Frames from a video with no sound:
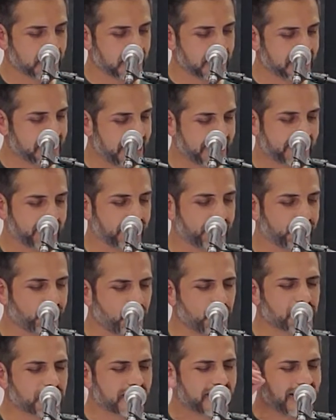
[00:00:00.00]
is like the
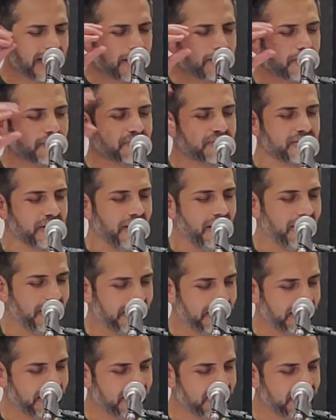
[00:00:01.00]
first gleam of
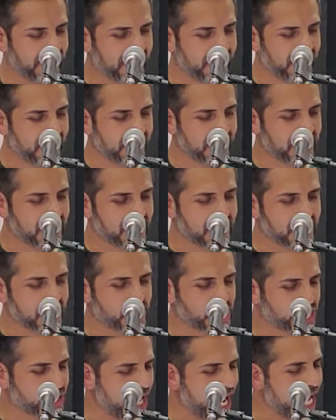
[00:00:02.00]
dawn,
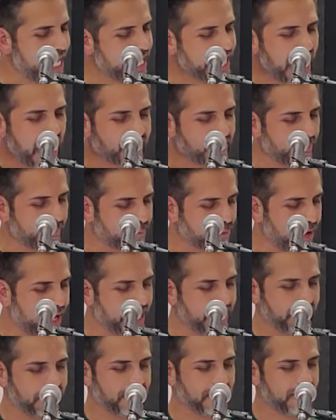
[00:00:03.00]
shining ever
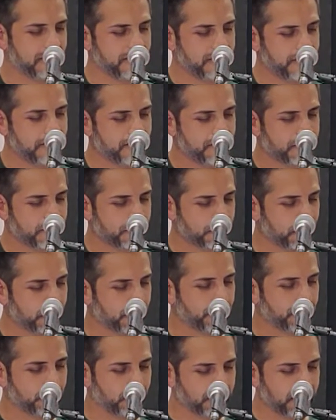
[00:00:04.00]
brighter to the
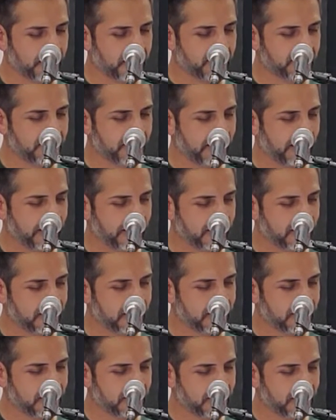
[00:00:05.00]
full light of day.
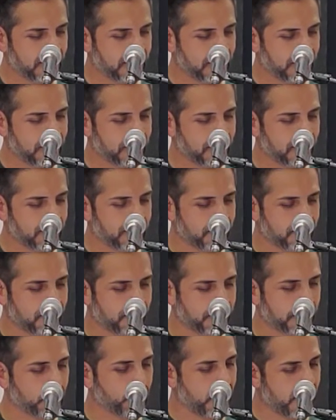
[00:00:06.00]

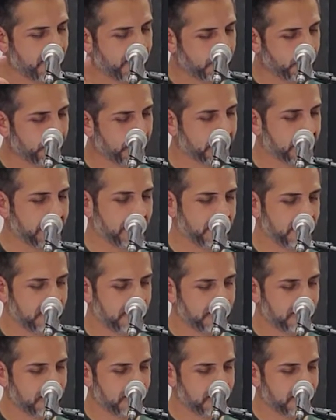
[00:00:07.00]
But the way of the wicked
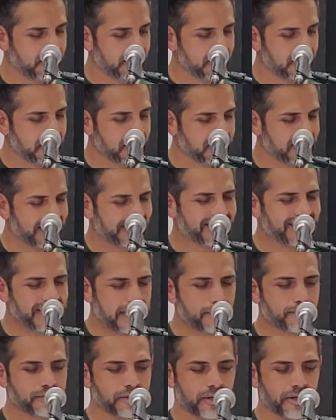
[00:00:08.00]
is like
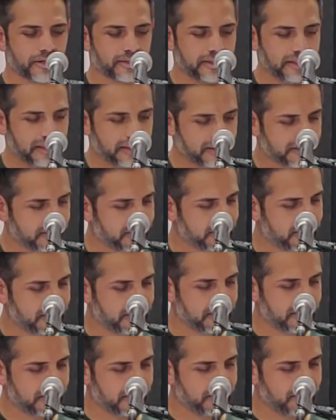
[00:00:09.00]
deep darkness.
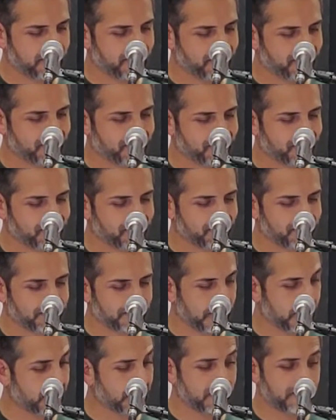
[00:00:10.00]

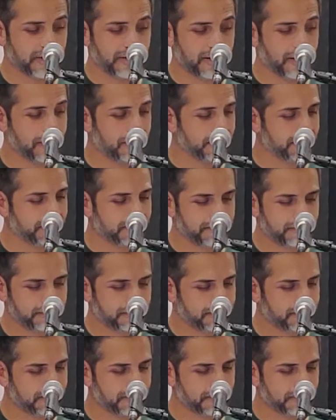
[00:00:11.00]
They don't even know
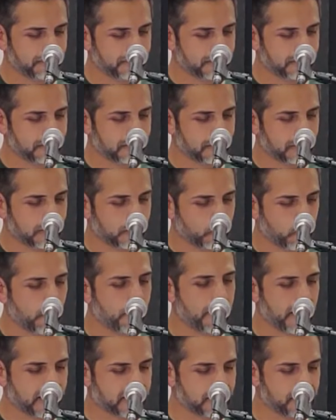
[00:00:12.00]
what
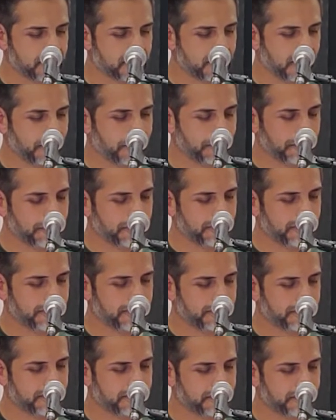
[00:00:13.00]
makes them stumble.
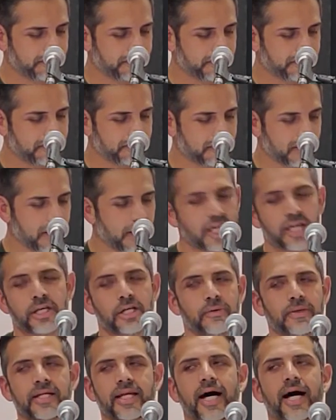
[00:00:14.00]

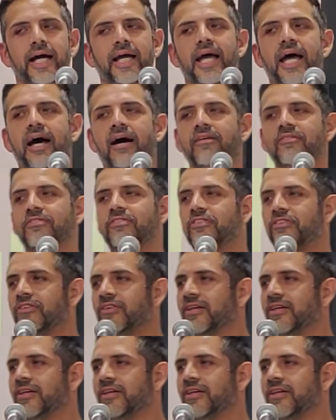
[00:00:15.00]
You and I have